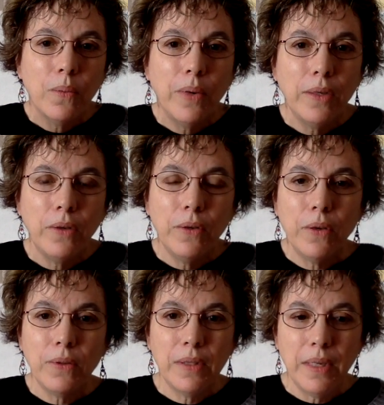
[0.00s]
when you
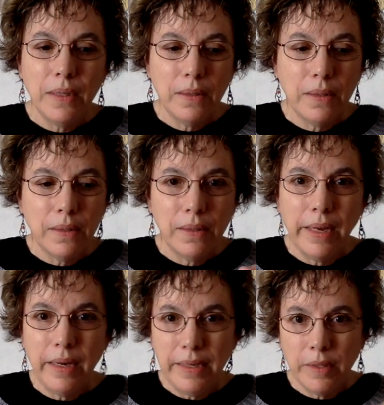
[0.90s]
use these
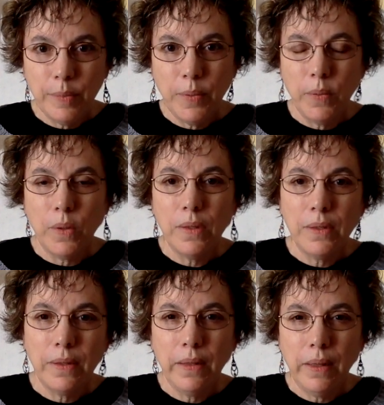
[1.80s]
skinny spools